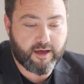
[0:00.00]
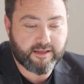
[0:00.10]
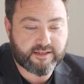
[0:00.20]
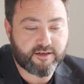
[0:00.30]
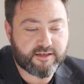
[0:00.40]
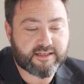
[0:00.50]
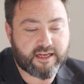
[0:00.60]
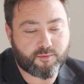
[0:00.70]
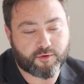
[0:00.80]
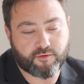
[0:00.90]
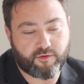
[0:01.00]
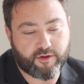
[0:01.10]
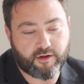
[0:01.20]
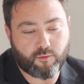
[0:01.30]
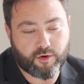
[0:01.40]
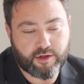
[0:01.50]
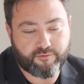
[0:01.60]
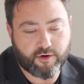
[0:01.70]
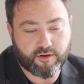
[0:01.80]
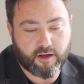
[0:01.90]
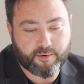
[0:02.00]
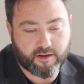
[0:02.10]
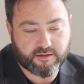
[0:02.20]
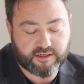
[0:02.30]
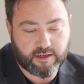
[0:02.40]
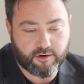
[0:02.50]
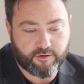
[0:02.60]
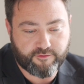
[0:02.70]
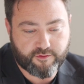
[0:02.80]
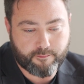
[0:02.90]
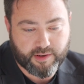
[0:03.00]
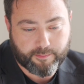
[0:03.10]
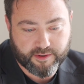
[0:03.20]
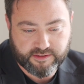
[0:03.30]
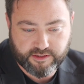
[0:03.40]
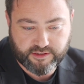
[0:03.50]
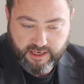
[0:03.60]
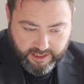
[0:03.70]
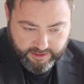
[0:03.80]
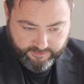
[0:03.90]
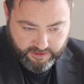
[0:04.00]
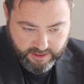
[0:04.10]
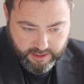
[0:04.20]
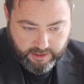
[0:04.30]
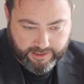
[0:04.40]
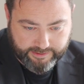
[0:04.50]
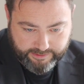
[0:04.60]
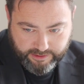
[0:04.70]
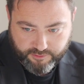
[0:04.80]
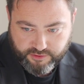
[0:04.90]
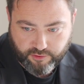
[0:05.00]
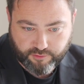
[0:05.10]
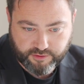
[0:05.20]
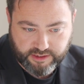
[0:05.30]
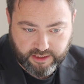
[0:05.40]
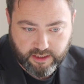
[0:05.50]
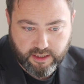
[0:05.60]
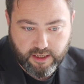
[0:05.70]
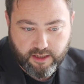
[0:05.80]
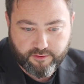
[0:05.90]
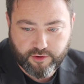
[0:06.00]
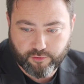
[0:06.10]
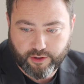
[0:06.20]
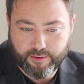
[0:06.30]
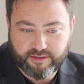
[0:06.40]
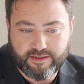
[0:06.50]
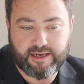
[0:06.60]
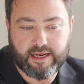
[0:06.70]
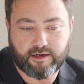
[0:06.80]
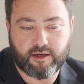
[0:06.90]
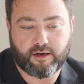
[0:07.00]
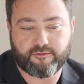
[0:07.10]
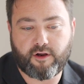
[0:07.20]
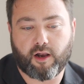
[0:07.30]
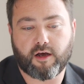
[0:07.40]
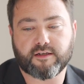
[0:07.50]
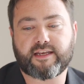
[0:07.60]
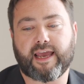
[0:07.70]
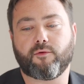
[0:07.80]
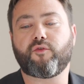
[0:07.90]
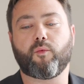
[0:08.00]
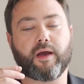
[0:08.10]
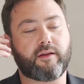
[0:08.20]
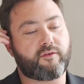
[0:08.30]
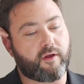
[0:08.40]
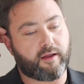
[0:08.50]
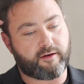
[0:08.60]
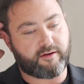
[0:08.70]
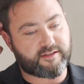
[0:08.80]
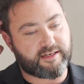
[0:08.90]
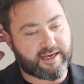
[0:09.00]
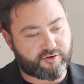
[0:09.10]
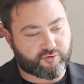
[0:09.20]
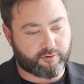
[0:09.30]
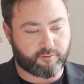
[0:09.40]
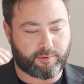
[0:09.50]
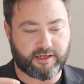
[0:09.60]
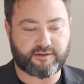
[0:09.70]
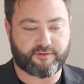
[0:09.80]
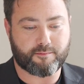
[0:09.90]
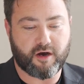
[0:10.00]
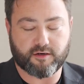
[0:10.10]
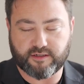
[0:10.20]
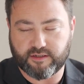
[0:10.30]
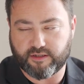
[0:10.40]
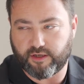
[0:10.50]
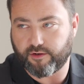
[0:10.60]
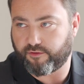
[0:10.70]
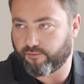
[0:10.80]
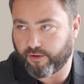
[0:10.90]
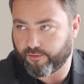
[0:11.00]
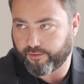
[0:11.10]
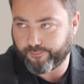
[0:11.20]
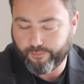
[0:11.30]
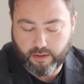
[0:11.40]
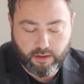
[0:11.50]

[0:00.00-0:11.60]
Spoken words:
it's understandable that when you've got a party of big business and the landed aristocracy, that you're going to need a kind of class counterweight. And it's a natural place for the Marxists to go to recruit.